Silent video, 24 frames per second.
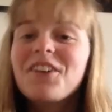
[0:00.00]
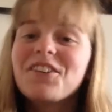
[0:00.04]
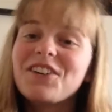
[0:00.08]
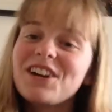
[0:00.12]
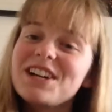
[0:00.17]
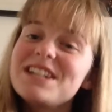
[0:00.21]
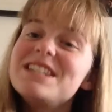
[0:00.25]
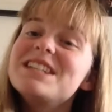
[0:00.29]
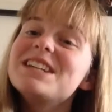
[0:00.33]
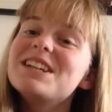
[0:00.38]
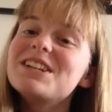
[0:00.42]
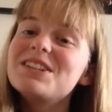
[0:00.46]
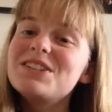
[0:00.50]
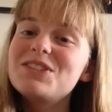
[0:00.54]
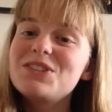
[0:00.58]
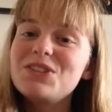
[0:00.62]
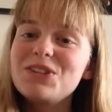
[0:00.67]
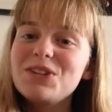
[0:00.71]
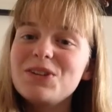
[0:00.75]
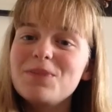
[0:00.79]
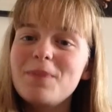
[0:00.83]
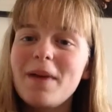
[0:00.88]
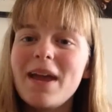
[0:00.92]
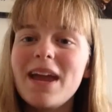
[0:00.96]
Writing a
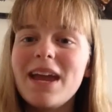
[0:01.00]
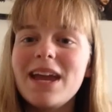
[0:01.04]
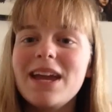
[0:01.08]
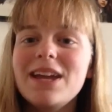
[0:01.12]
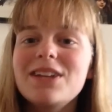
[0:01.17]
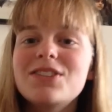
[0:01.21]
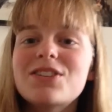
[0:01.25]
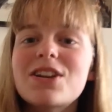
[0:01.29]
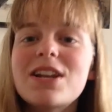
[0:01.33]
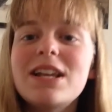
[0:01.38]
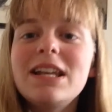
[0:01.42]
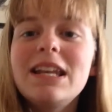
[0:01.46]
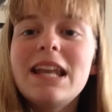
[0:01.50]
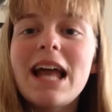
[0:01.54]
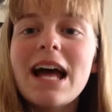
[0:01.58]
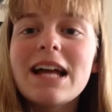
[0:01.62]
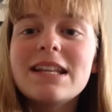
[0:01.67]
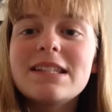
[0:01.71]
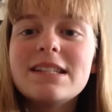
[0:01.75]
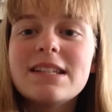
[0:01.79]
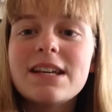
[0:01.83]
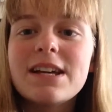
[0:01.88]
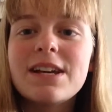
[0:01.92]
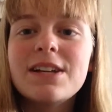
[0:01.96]
2-page
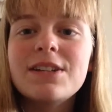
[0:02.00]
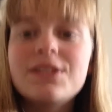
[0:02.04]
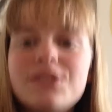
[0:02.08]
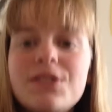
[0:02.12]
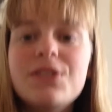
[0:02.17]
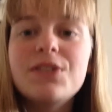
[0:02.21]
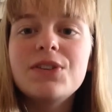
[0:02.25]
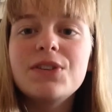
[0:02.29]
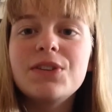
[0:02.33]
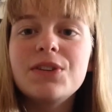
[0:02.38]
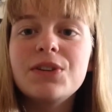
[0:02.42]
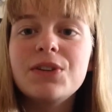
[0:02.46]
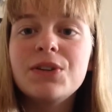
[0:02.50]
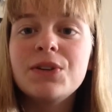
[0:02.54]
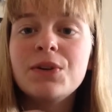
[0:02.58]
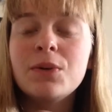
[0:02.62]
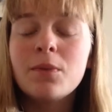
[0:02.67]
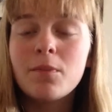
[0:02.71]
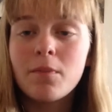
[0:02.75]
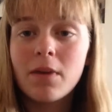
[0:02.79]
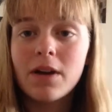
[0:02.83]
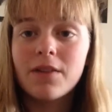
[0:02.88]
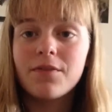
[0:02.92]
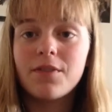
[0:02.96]
letter
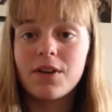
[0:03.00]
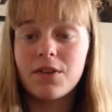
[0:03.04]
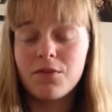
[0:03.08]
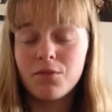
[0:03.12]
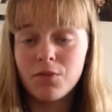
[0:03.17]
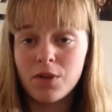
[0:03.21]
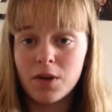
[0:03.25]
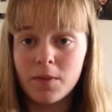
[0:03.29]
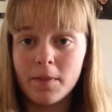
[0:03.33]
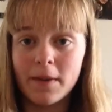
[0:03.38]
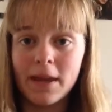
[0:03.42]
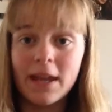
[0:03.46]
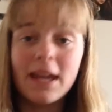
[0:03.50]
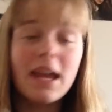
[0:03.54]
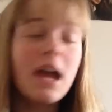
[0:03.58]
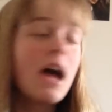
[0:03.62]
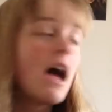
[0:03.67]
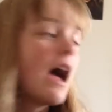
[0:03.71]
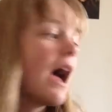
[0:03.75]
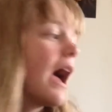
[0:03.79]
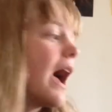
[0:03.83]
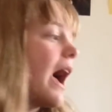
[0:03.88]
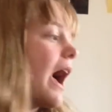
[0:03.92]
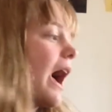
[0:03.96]
to my friend Ruby,
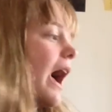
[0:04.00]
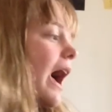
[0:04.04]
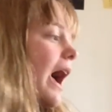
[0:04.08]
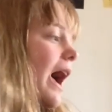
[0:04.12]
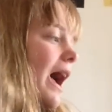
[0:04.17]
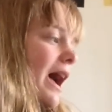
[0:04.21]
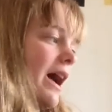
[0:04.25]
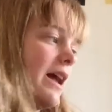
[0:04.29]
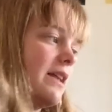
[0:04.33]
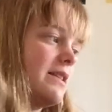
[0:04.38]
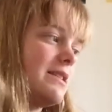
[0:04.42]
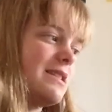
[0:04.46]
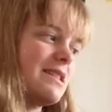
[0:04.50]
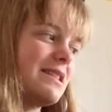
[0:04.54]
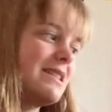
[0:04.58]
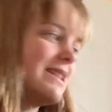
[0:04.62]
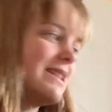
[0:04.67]
and